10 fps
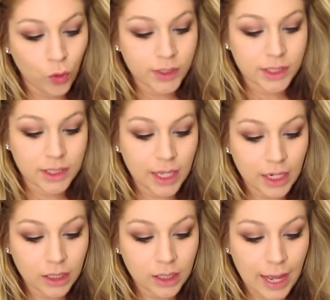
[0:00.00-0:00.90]

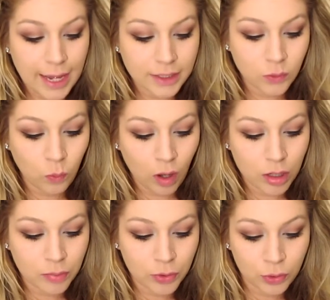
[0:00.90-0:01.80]
Scandalized
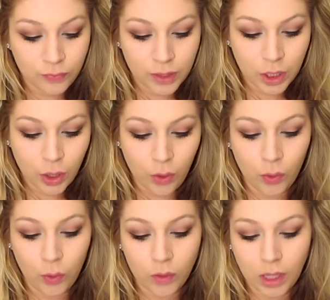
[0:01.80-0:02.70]
Waterproof
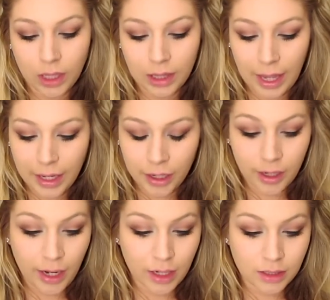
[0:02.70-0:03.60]
Kohl Liner,
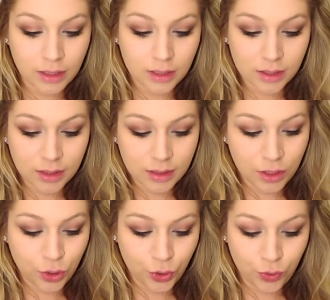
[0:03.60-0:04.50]
and this is
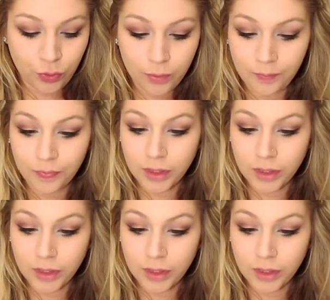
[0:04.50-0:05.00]
in nude.